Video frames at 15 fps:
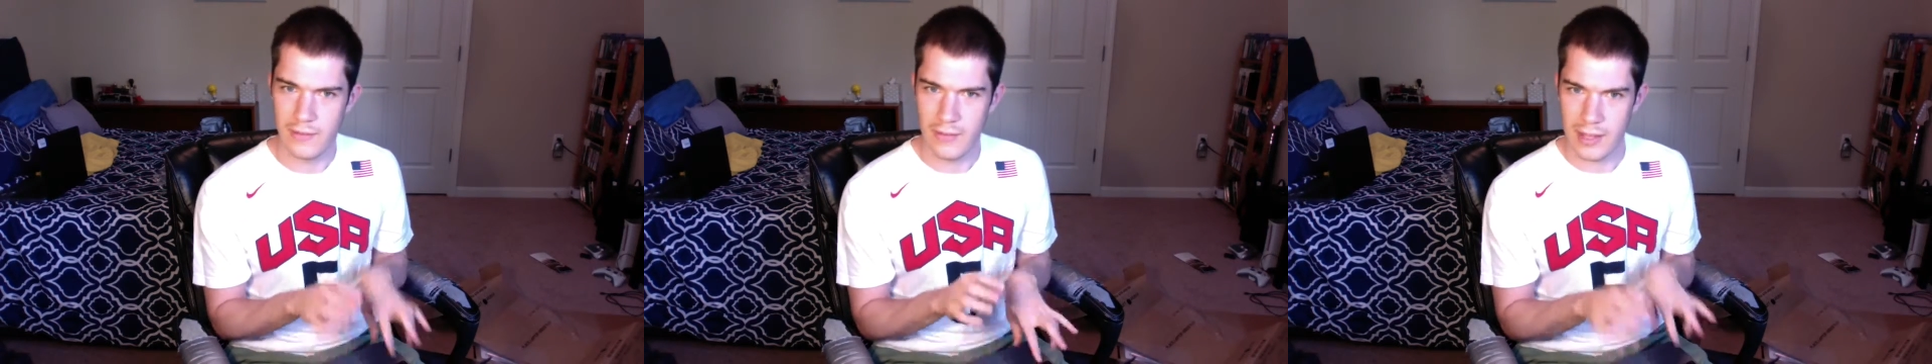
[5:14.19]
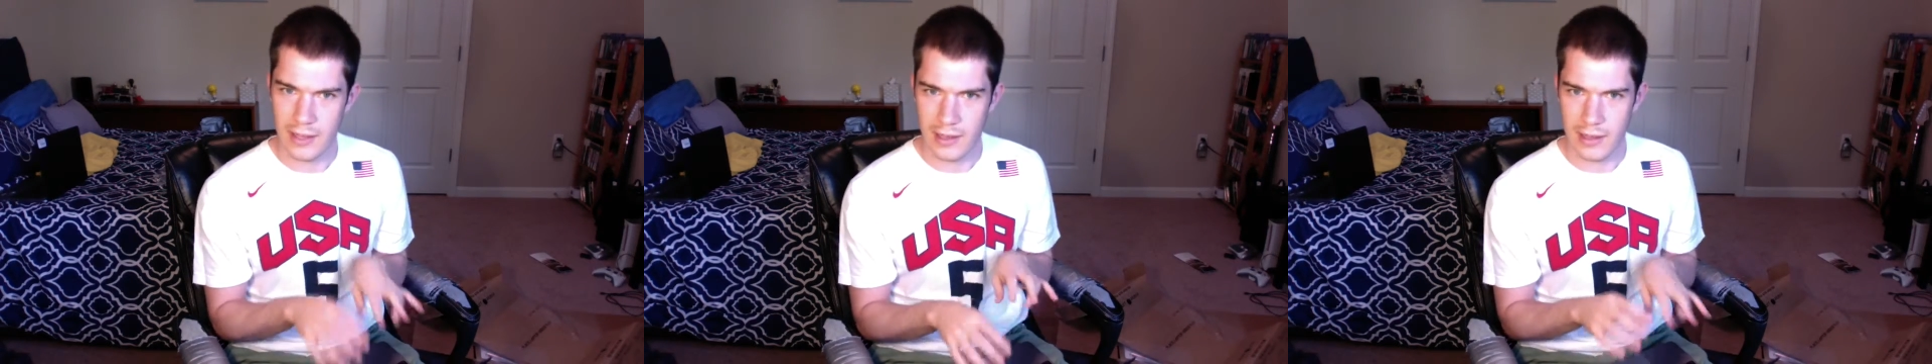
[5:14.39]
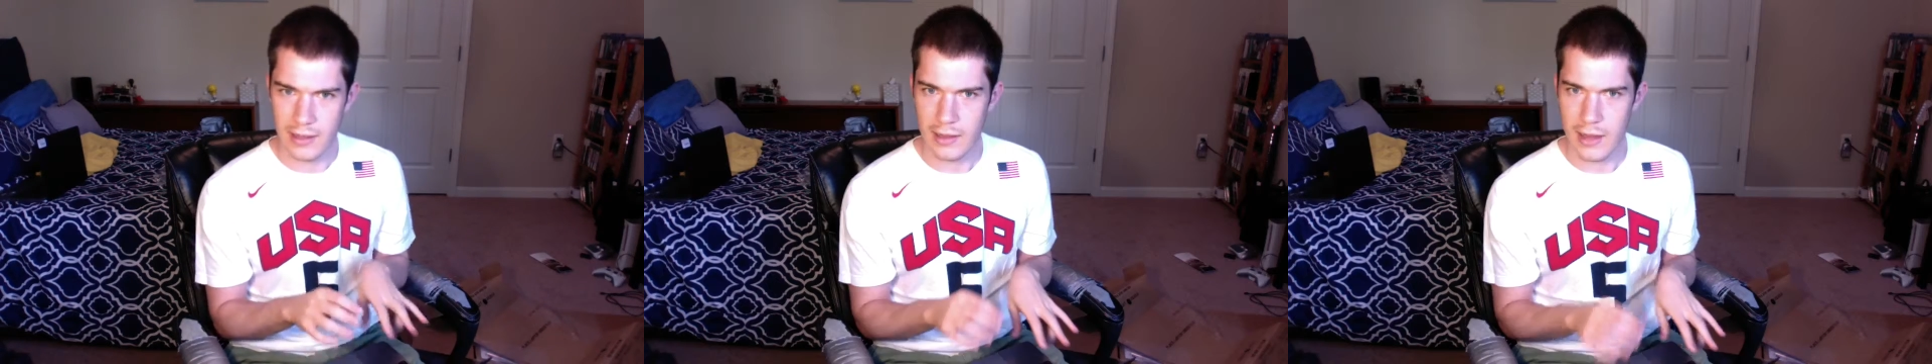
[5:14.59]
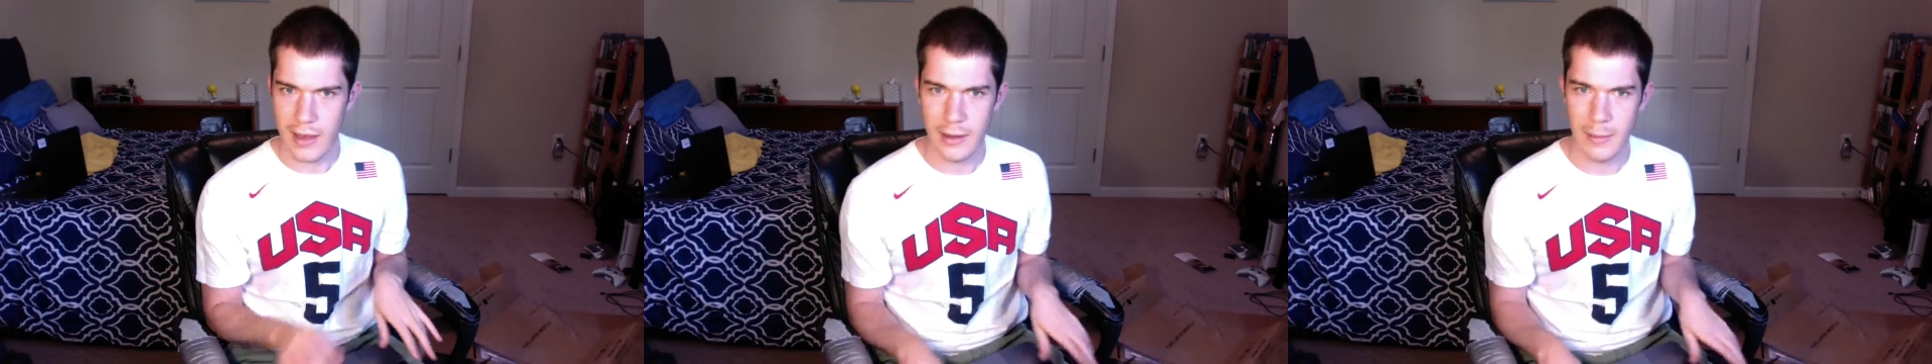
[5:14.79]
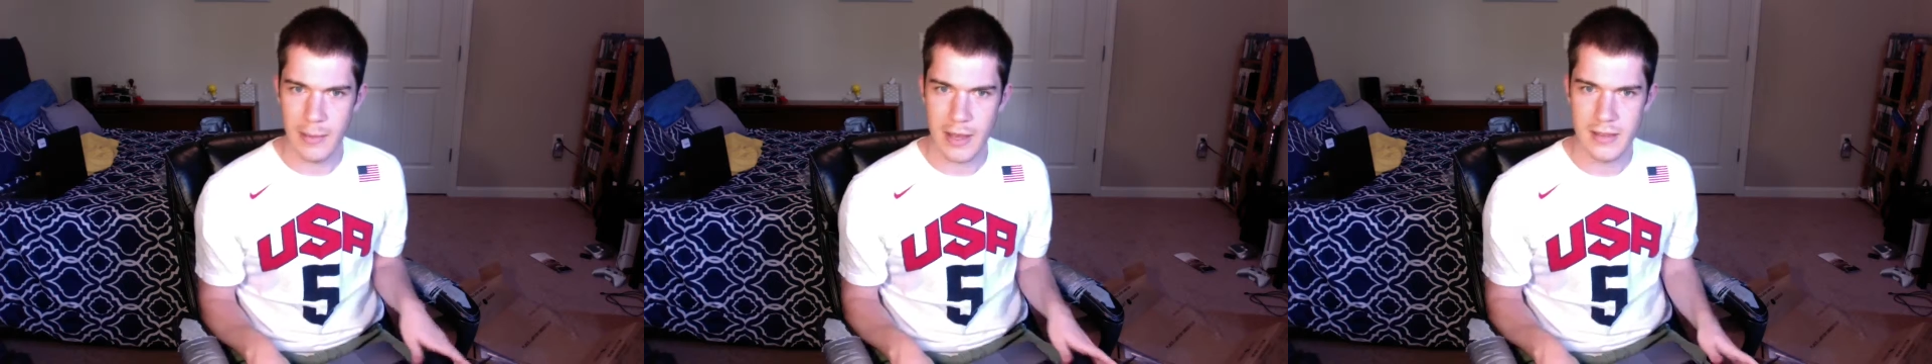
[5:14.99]
could like light
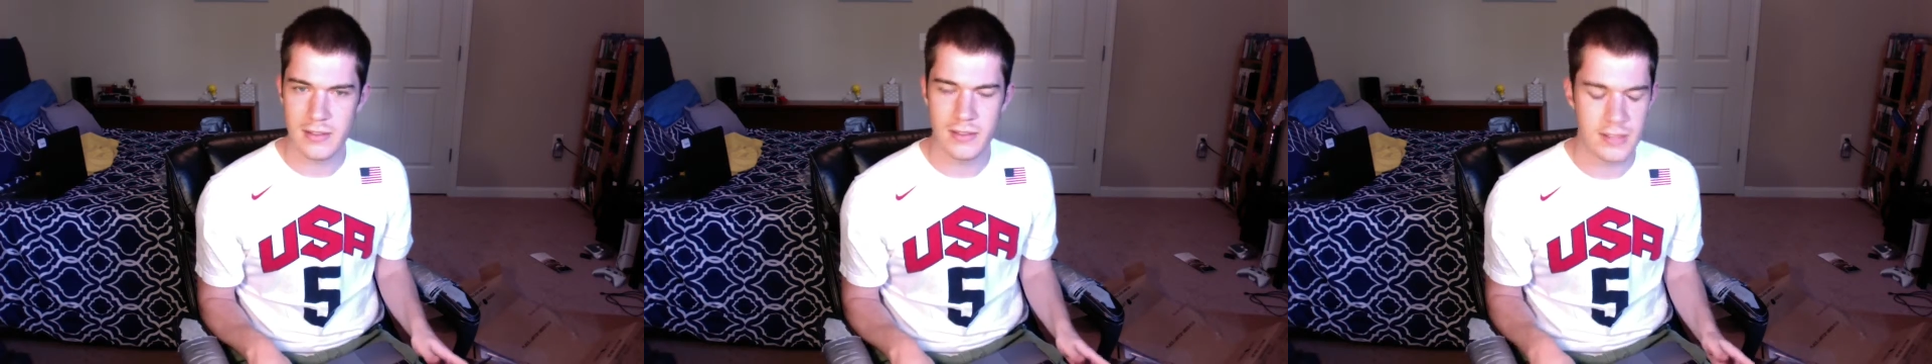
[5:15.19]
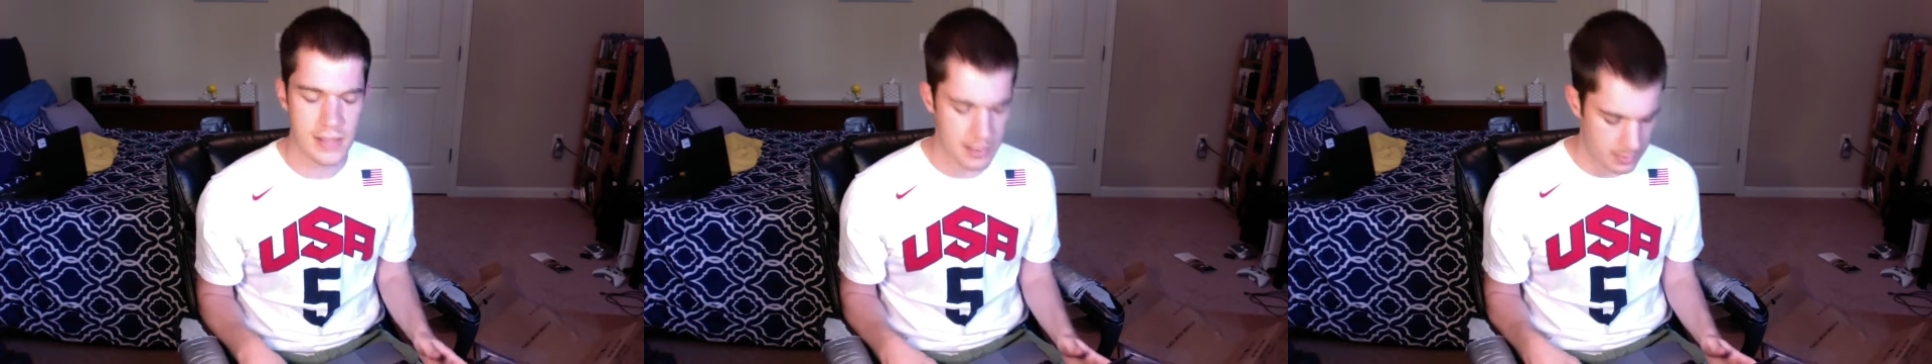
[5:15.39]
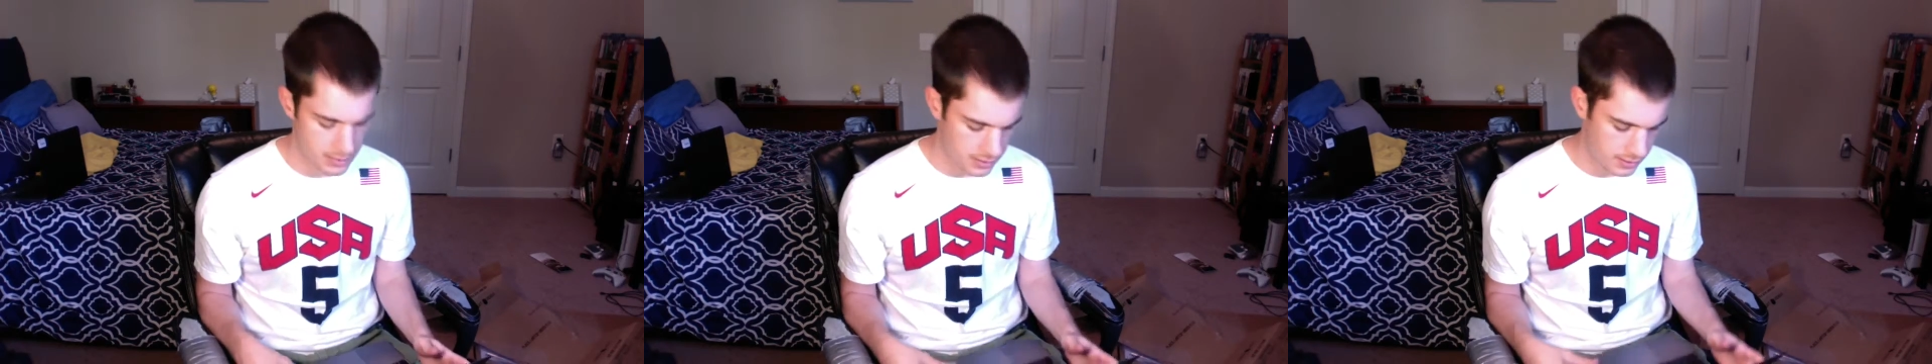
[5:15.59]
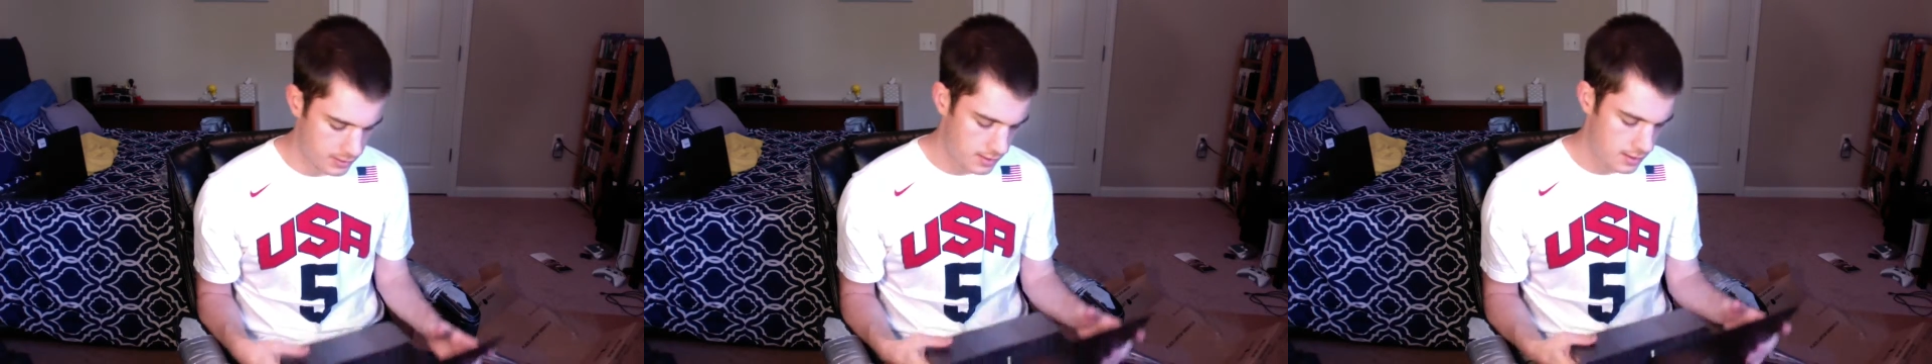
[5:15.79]
up as you're typing.